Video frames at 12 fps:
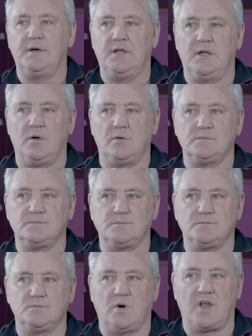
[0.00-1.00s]

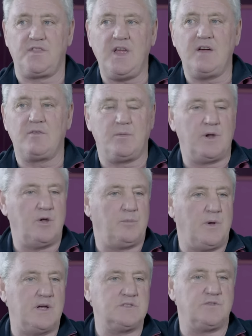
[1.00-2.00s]
well, I think everybody who
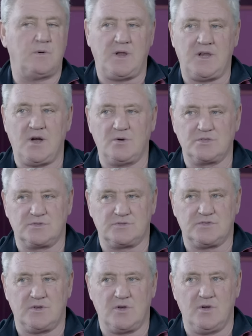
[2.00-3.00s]
plays for me
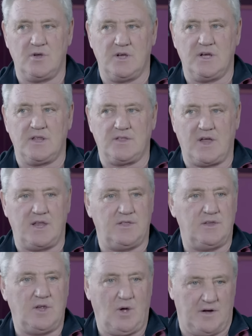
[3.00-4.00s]
knows that
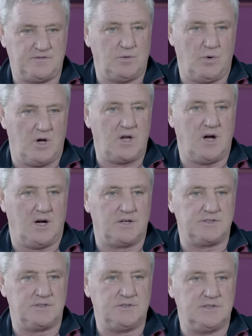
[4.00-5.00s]
you have to work
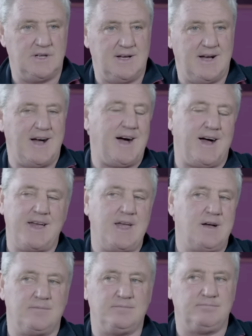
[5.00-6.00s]
hard. I,
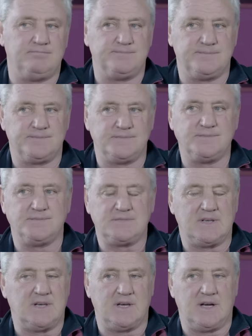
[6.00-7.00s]
um,
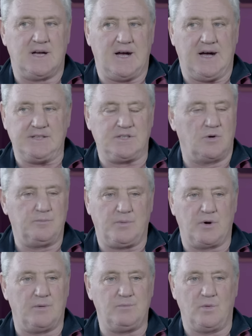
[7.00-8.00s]
I don't
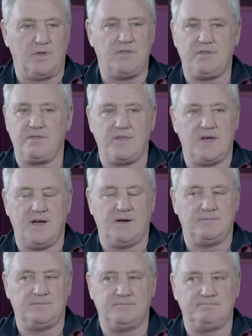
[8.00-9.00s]
put up with
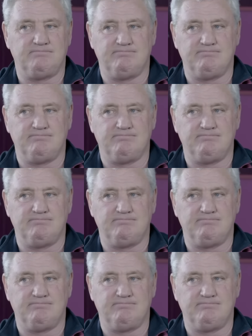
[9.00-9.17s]
um,